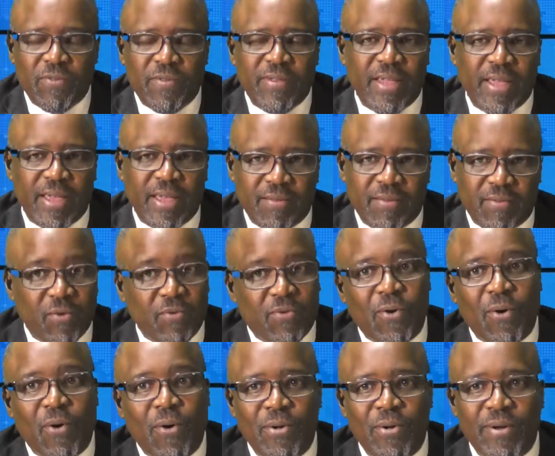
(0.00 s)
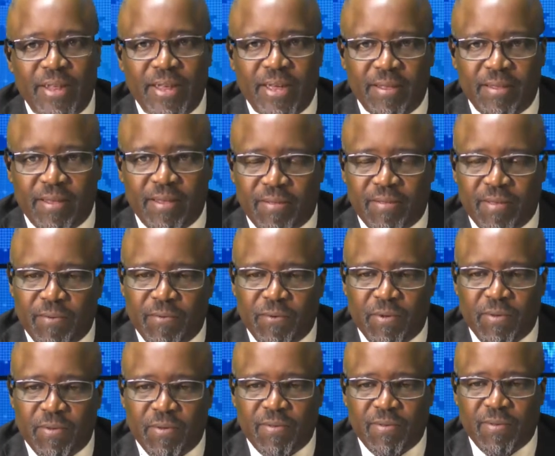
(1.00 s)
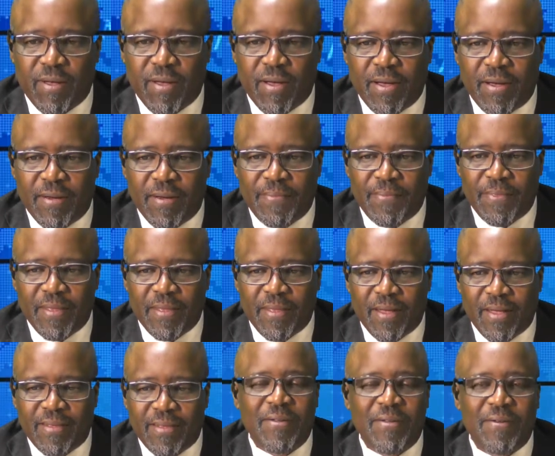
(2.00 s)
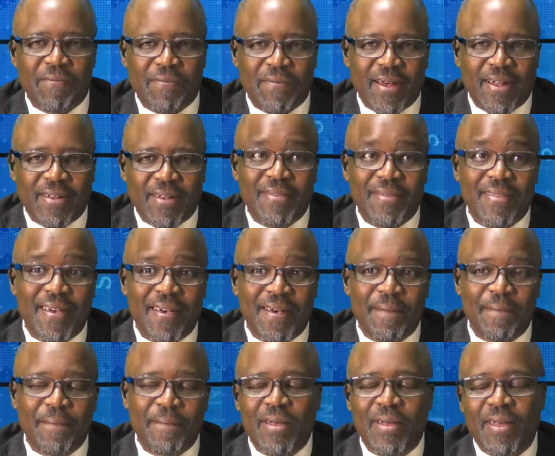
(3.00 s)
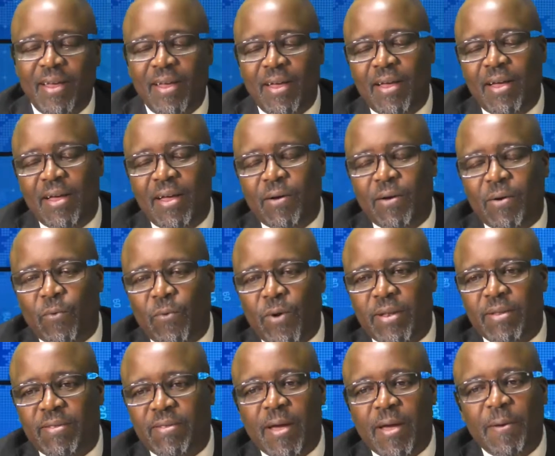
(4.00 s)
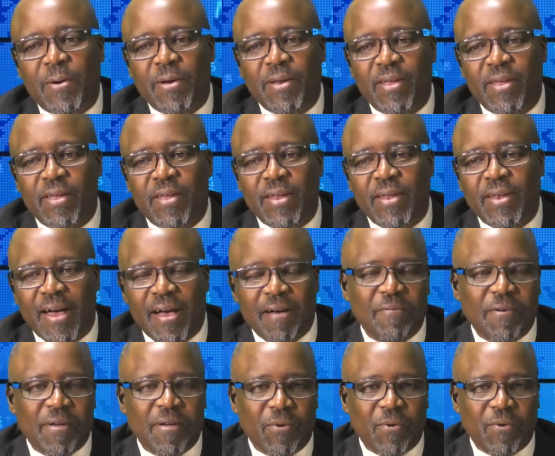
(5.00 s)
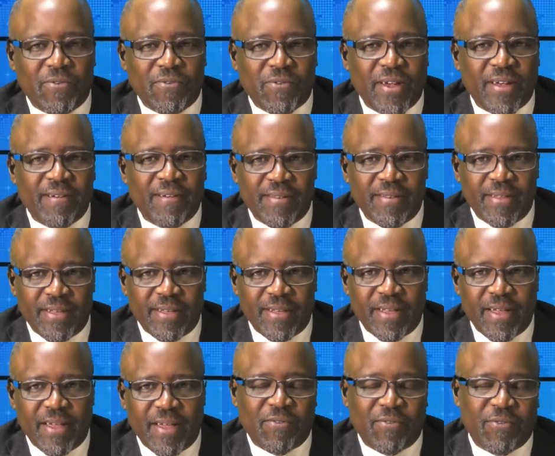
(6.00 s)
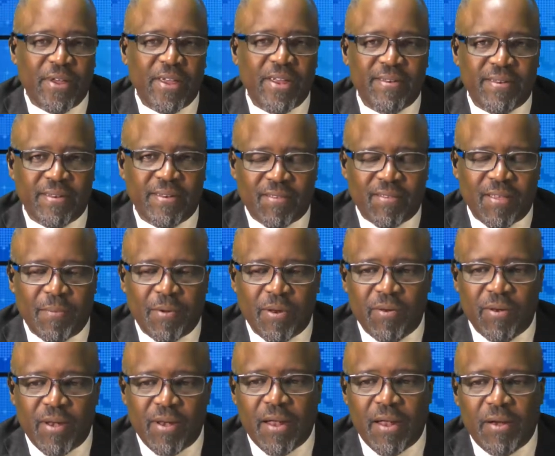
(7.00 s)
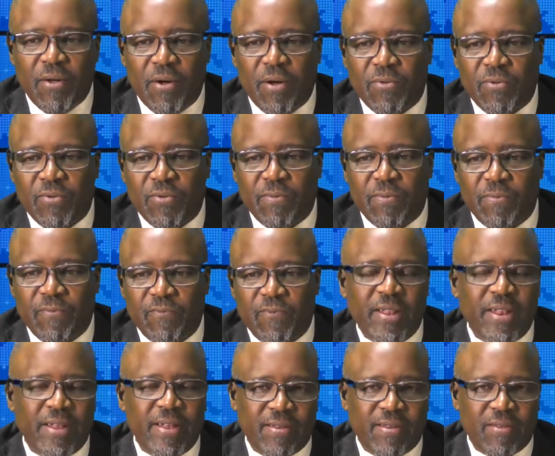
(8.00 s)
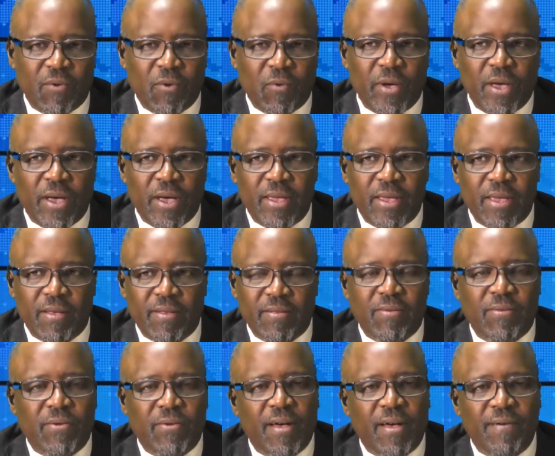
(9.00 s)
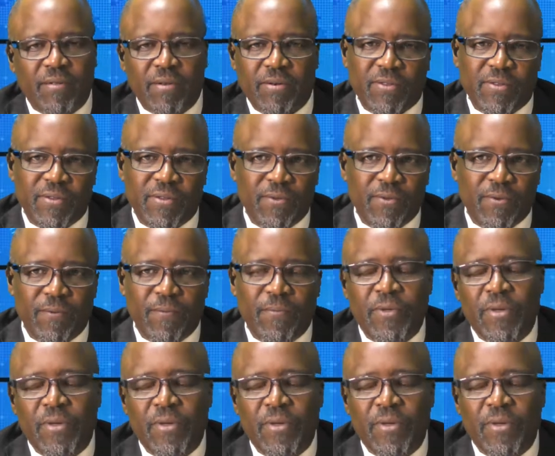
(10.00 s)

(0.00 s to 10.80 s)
days, those old days as he referred to them, when somebody in Africa was traveling, a stranger, somebody unknown to villagers or where he has traveled to,